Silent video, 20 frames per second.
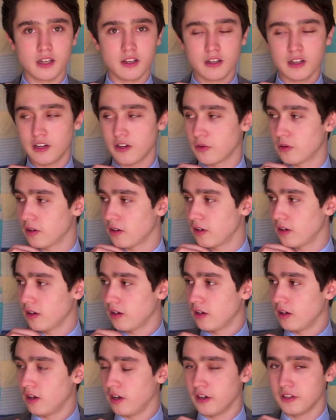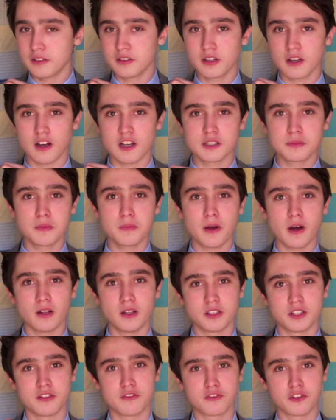How
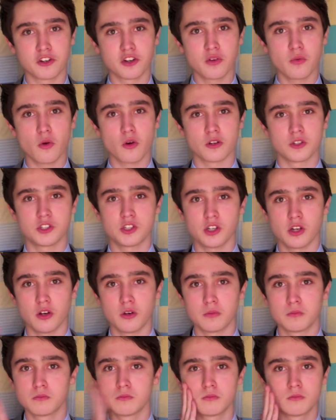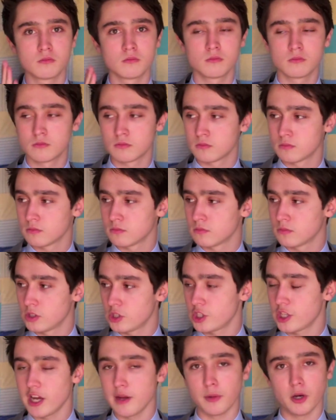uncosmopolitan for an awards show.
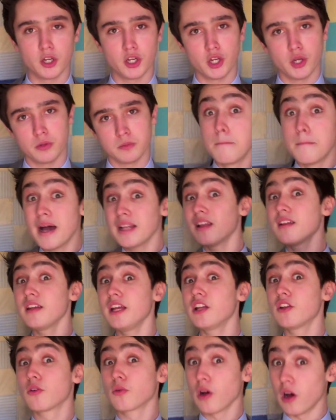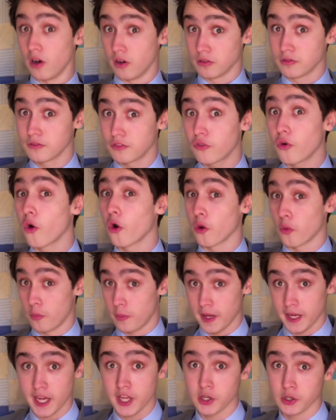Shame on you. Melanie Laurent for
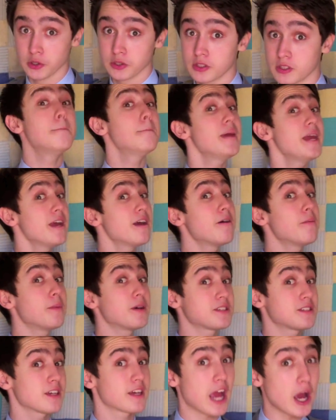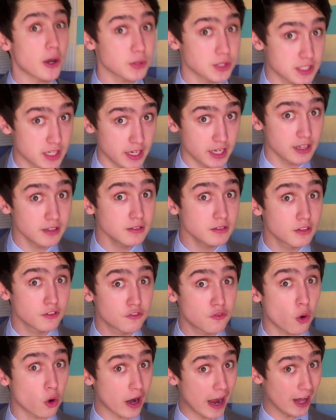Beginners. Mia Masikowski
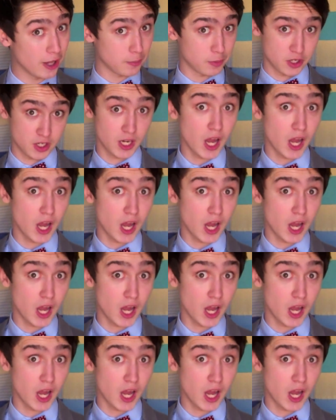for Albert